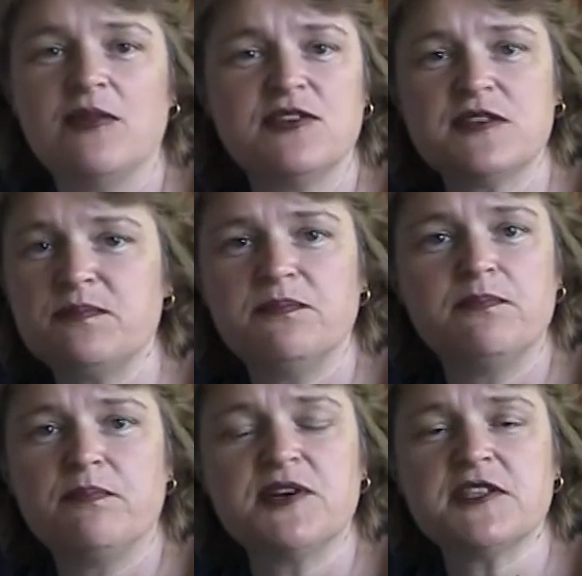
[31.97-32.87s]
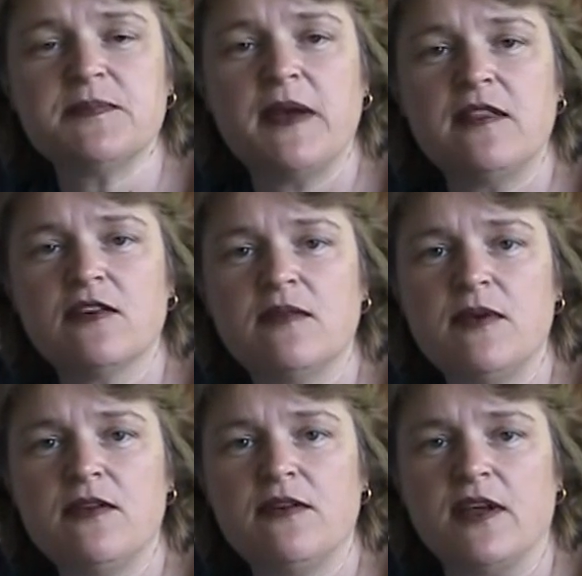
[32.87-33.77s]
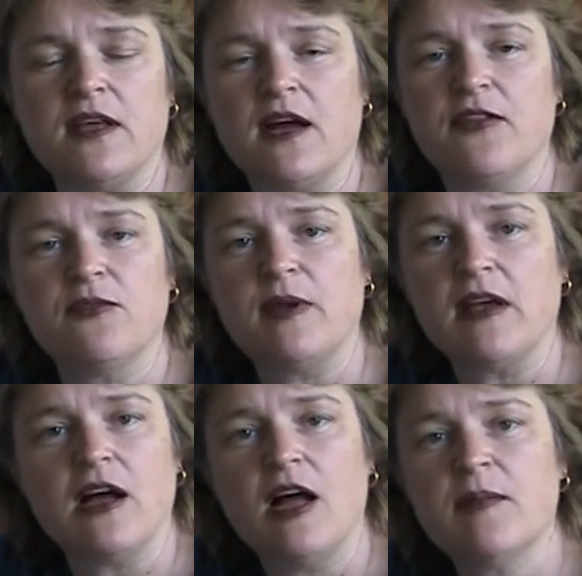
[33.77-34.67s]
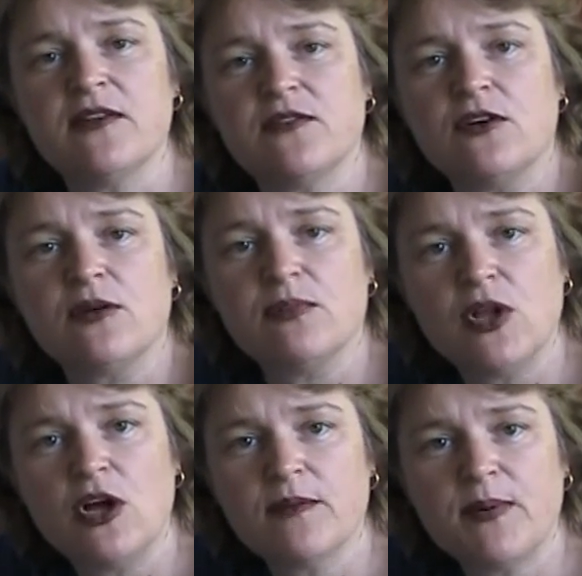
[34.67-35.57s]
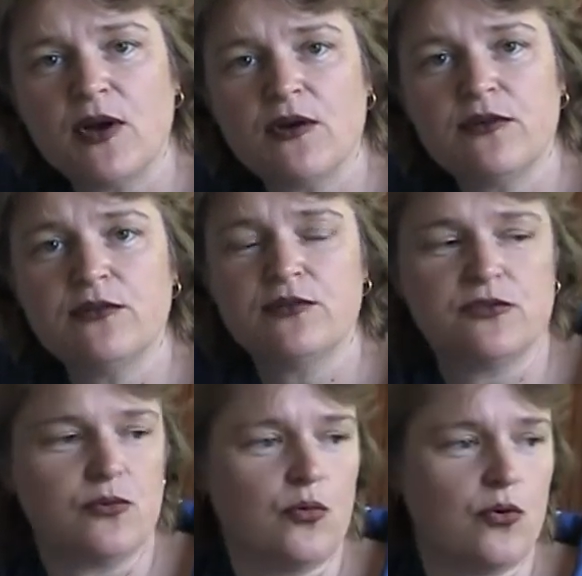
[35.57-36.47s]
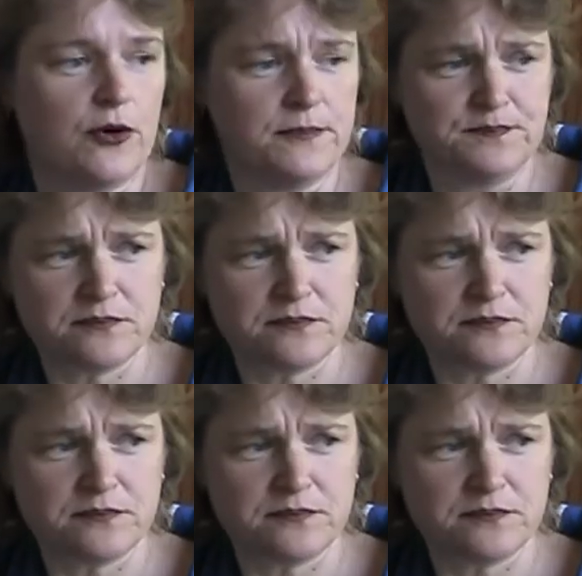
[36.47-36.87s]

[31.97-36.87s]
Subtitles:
just participate in the community. Either make comments on our blog posts or